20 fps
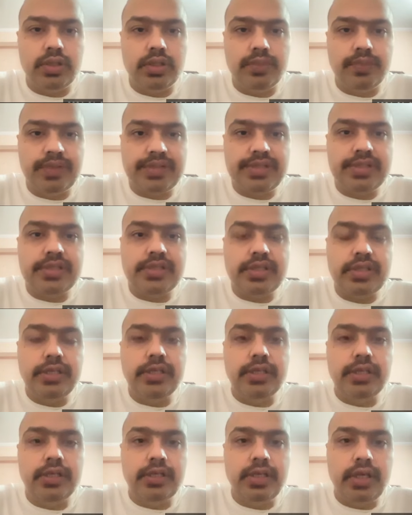
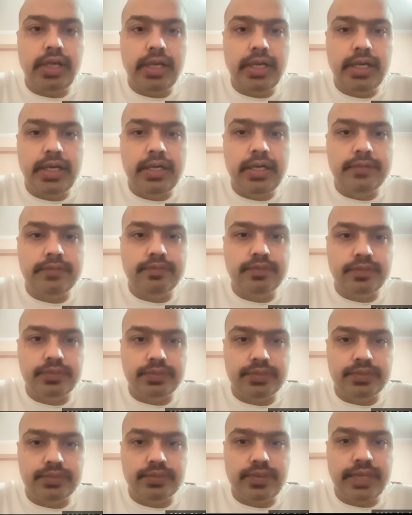persistent
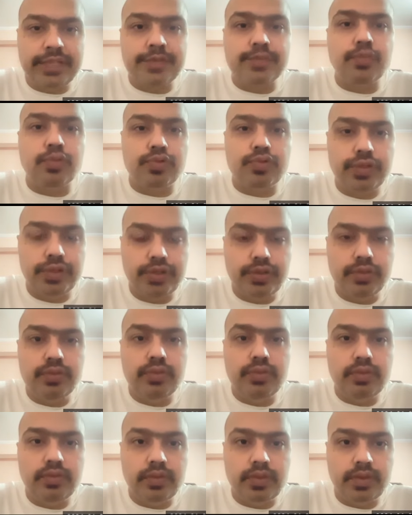exposure
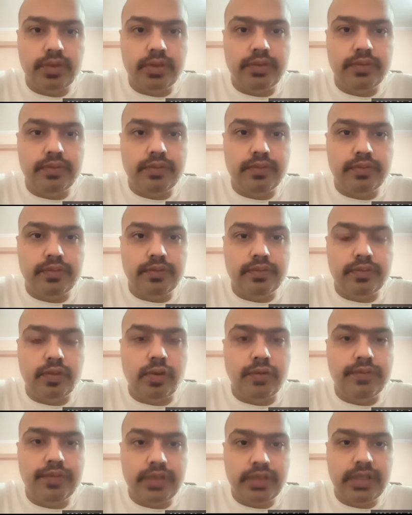to
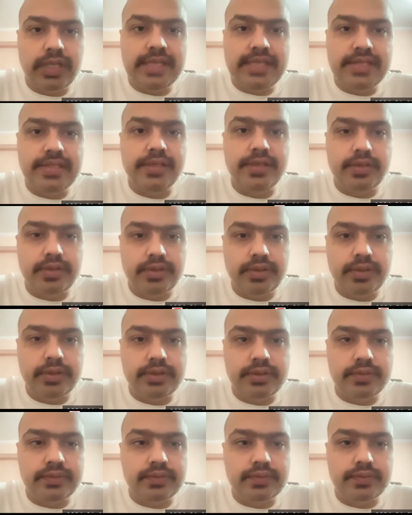of the acid,
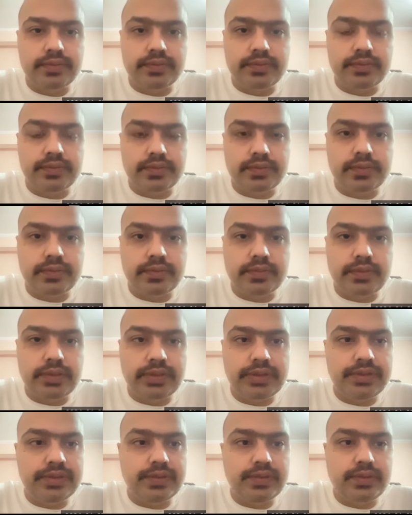
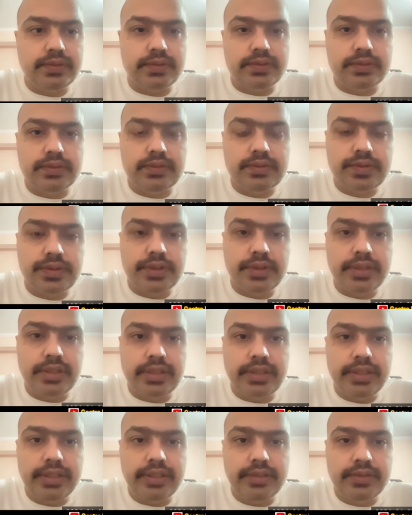that is
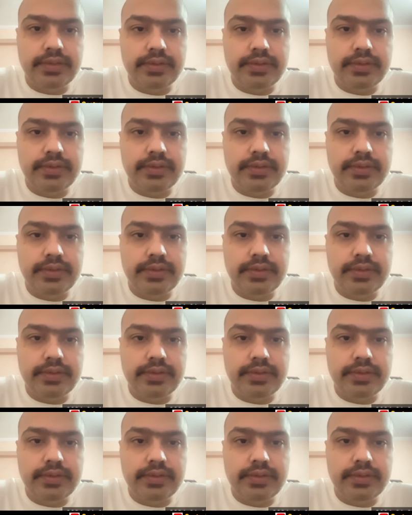GERD.